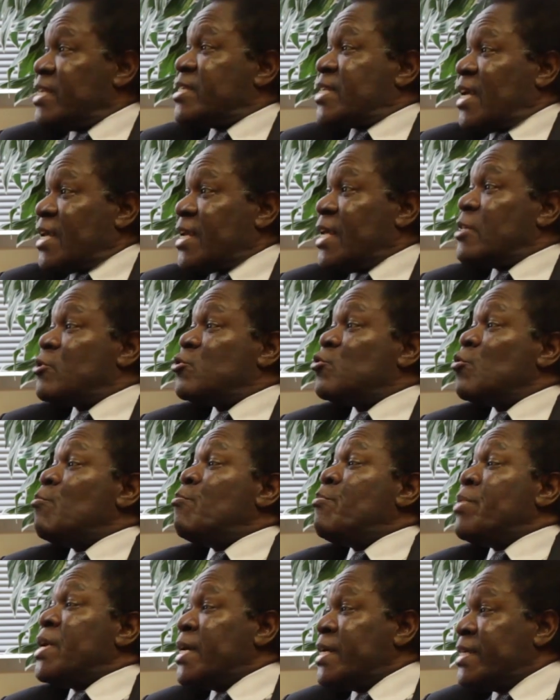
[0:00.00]
decided to
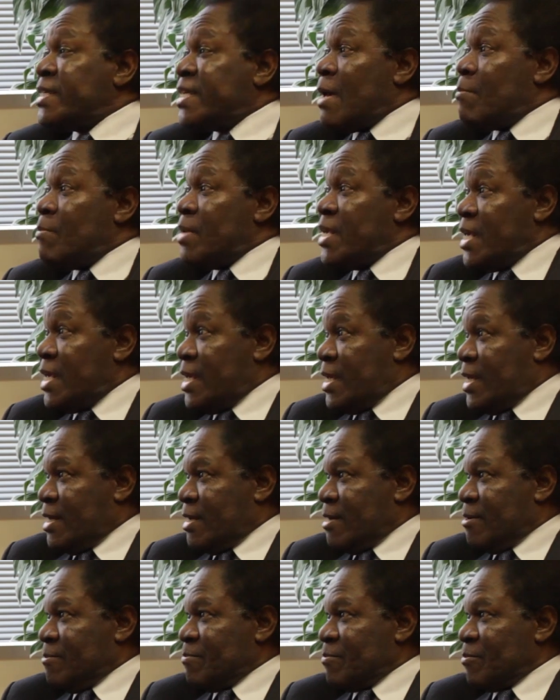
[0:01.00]
bring them
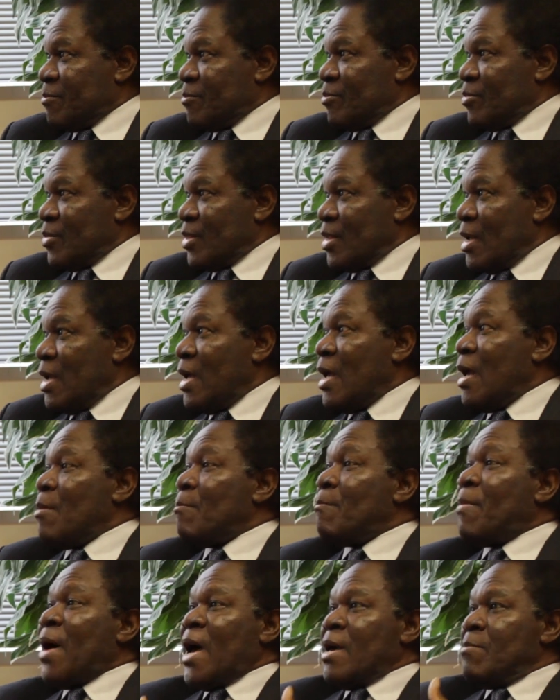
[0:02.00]
in
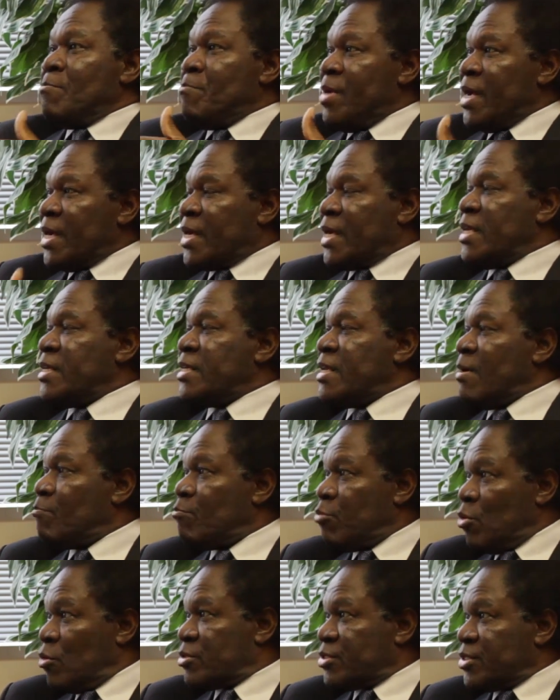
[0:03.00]
by making the
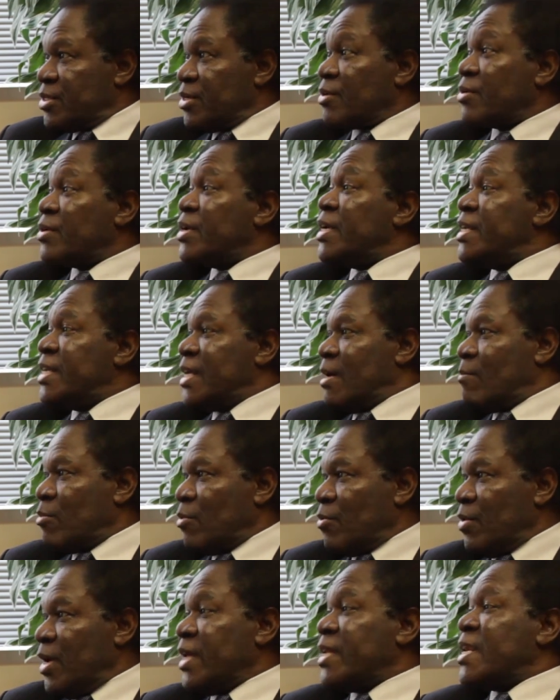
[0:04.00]
books
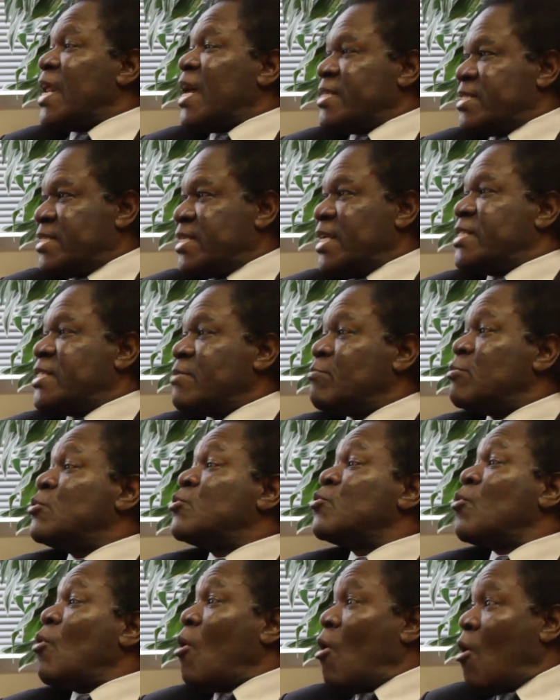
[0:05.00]
readable and accessible
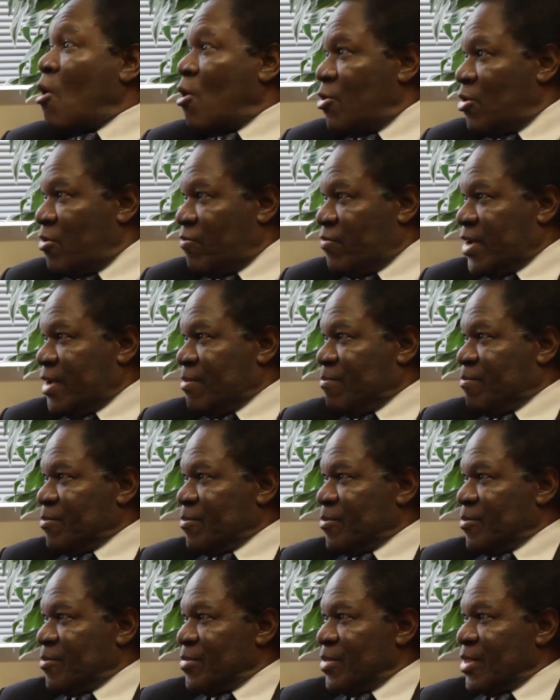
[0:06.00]
to all of them,
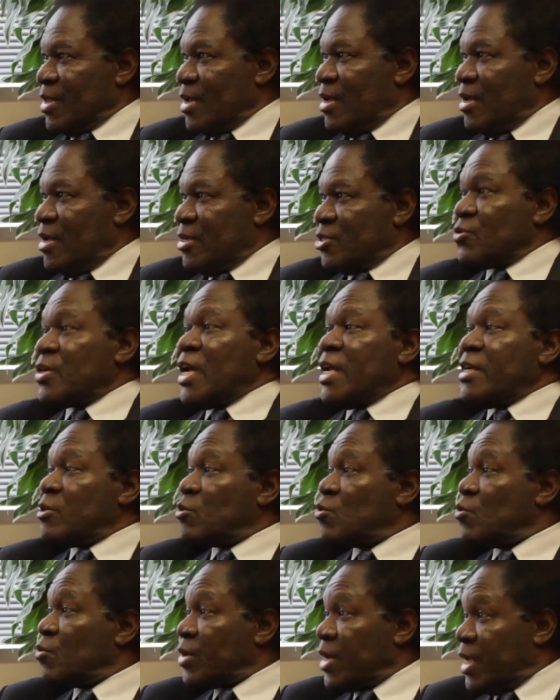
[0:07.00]
so that they
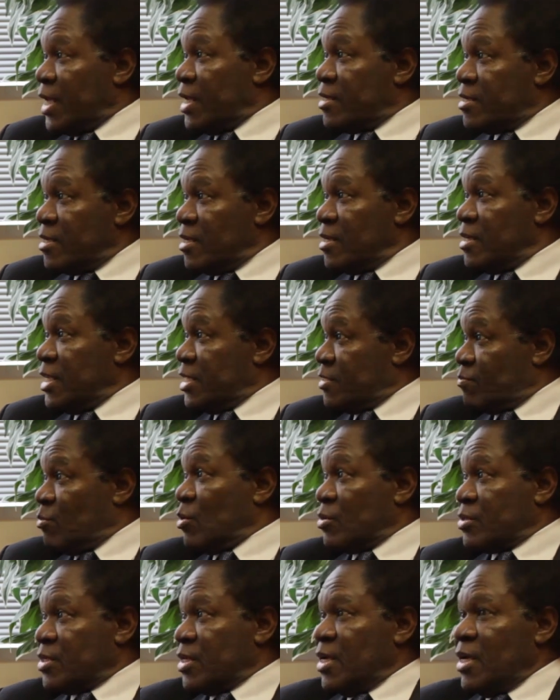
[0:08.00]
could read these
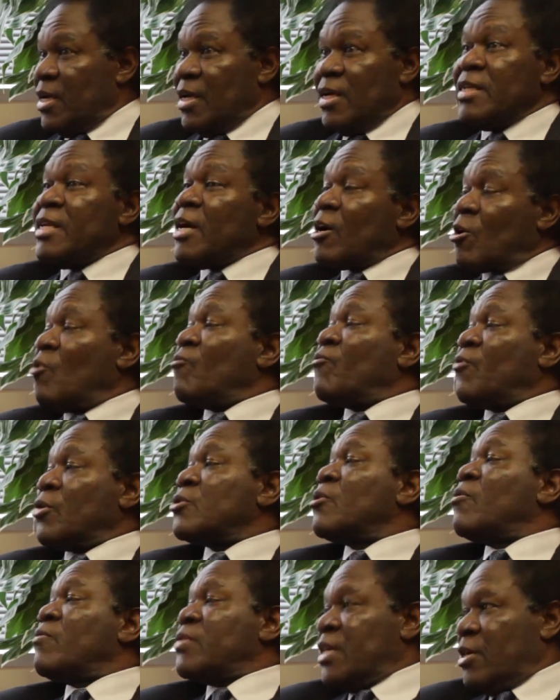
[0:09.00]
books in the
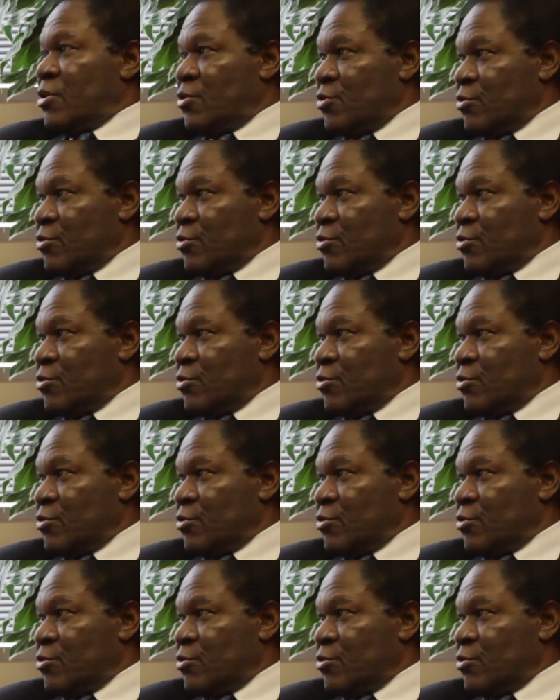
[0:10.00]
comfort of their